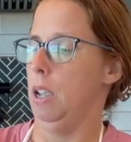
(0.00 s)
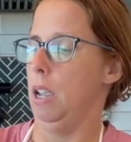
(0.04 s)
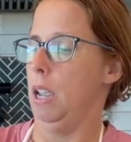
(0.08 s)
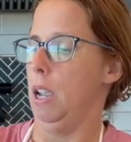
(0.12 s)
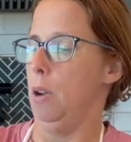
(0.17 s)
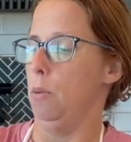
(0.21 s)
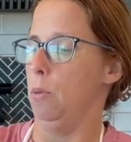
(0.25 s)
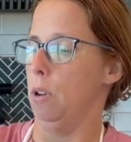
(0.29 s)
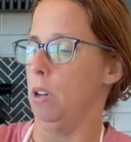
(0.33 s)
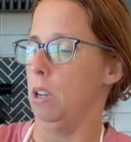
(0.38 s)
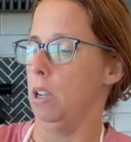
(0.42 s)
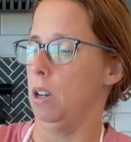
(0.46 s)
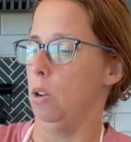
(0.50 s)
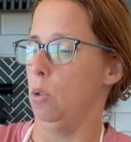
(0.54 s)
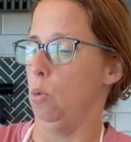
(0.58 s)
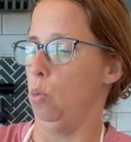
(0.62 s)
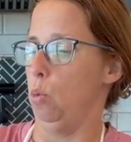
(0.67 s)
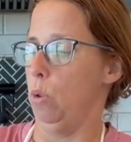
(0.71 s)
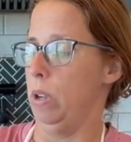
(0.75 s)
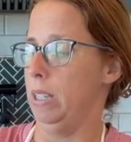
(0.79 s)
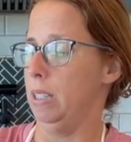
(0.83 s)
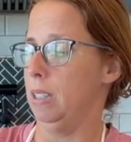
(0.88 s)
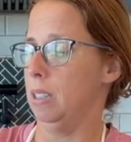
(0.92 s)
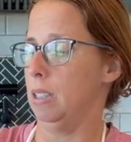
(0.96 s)
And we're gonna
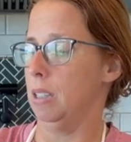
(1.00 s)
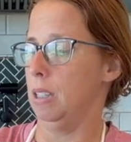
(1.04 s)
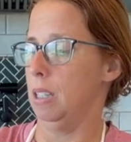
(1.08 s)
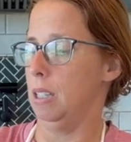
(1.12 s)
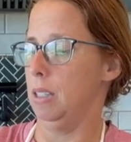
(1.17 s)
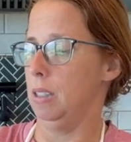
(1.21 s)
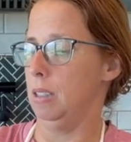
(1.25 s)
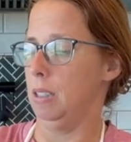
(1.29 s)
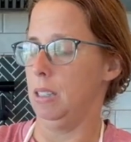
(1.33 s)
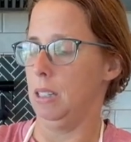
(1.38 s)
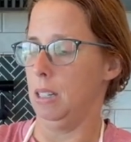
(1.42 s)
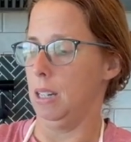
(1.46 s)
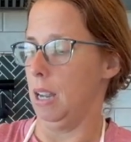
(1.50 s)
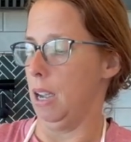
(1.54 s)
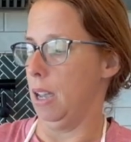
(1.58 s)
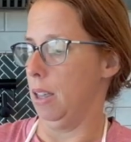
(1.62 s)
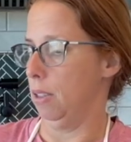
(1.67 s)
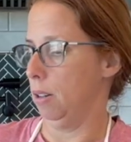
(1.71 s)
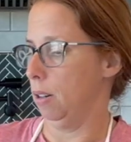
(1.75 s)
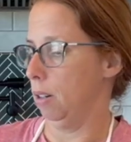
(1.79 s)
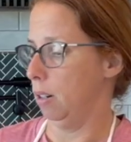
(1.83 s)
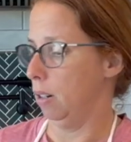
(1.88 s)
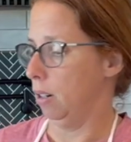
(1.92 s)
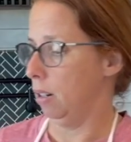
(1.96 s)
whisk this
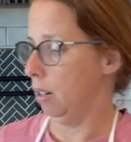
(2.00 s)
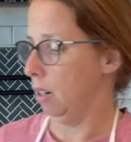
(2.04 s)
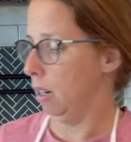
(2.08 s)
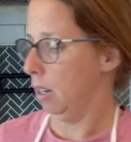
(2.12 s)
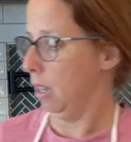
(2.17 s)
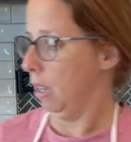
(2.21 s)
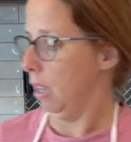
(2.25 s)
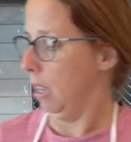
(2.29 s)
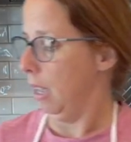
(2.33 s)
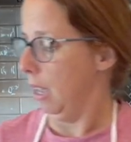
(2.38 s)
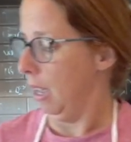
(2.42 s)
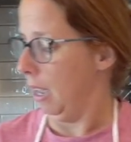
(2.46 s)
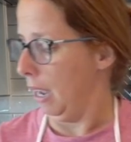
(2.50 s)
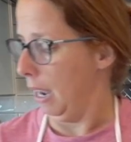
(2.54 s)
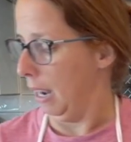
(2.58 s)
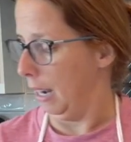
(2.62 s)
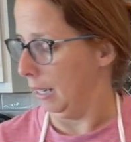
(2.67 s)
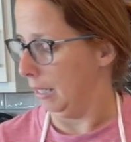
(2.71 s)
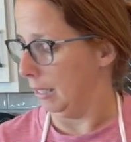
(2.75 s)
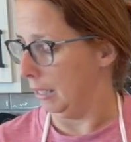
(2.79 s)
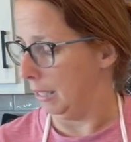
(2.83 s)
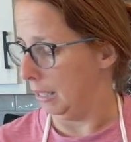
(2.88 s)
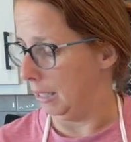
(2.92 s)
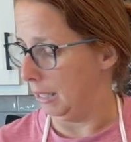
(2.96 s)
together
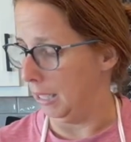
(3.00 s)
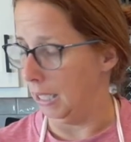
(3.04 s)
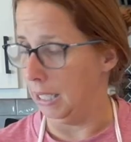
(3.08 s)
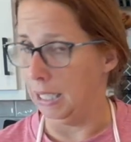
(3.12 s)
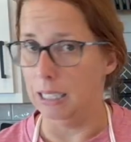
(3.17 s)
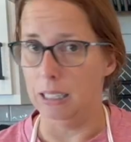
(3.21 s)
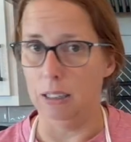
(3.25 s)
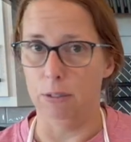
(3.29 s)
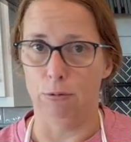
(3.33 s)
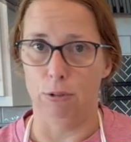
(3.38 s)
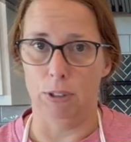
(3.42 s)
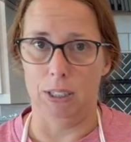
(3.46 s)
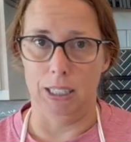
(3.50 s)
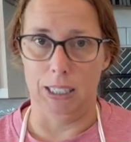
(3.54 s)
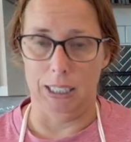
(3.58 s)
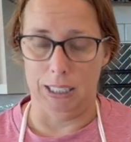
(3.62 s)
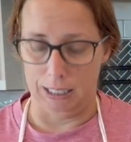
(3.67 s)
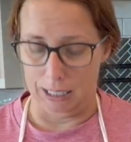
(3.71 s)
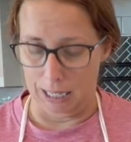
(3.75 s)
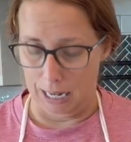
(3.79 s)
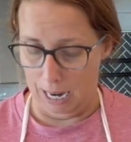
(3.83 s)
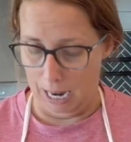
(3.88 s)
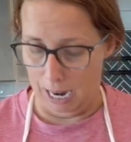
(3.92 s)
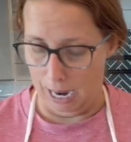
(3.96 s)
and see if we need to